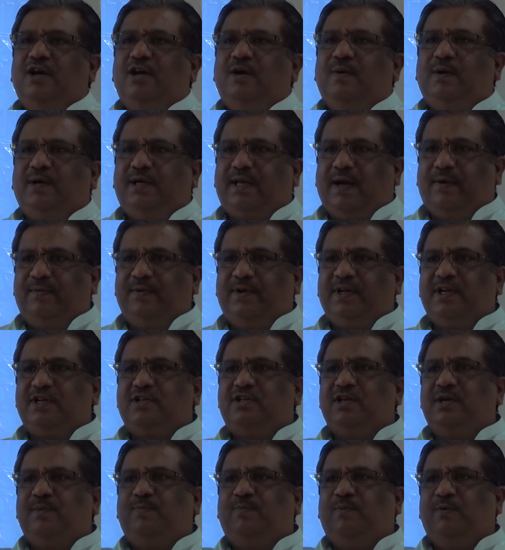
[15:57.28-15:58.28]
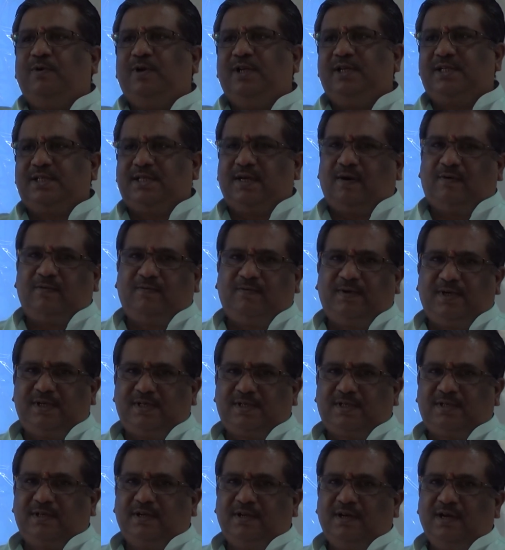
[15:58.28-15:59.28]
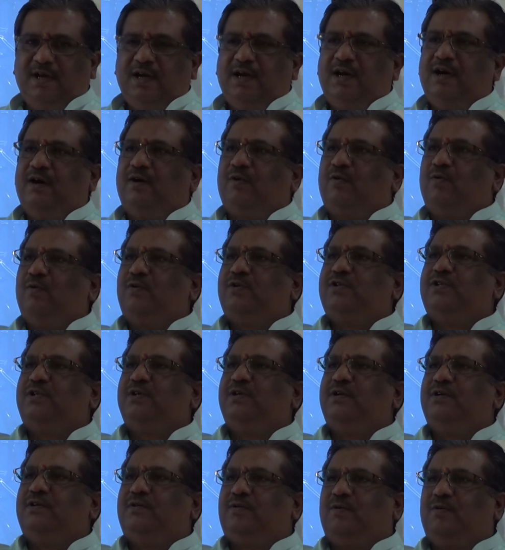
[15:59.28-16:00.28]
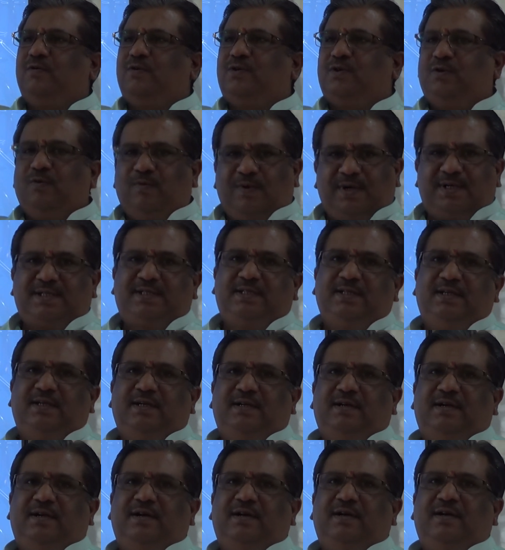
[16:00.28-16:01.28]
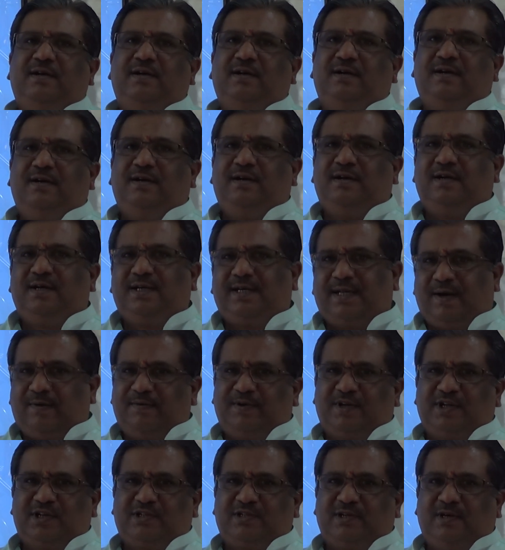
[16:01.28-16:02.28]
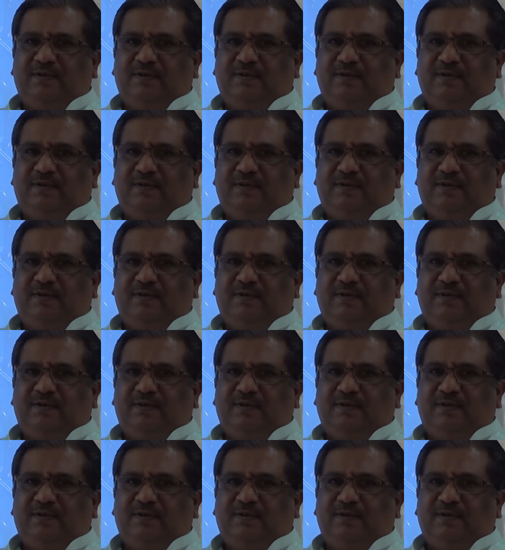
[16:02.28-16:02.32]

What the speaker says: gravitational pull is downwards, roots grow towards the gravitational